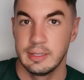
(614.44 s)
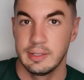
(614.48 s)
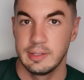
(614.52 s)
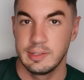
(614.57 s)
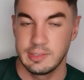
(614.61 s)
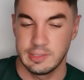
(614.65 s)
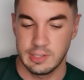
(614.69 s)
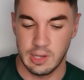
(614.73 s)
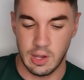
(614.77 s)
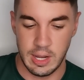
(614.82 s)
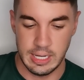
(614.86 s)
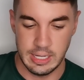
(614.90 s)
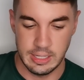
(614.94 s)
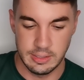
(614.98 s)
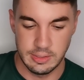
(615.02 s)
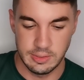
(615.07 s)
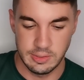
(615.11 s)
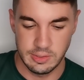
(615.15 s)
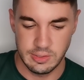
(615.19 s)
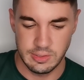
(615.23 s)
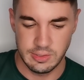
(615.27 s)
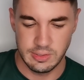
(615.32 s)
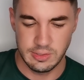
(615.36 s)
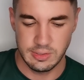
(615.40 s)

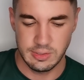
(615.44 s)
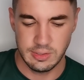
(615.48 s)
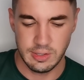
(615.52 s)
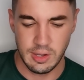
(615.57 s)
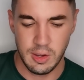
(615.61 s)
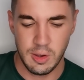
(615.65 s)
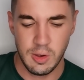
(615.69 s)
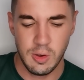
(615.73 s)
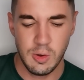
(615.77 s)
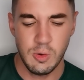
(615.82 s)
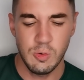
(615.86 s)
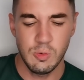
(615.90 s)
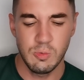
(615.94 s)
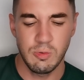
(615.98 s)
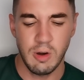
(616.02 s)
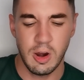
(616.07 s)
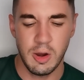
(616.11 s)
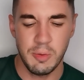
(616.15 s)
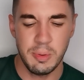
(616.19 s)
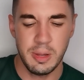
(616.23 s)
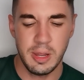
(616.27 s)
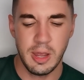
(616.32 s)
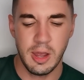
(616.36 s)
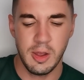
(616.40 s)
Silence. "Oh,
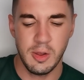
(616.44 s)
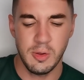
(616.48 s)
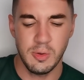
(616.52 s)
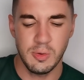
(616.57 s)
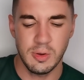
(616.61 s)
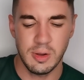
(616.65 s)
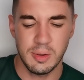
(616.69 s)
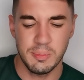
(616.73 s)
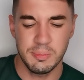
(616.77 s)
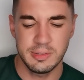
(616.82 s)
Romeo,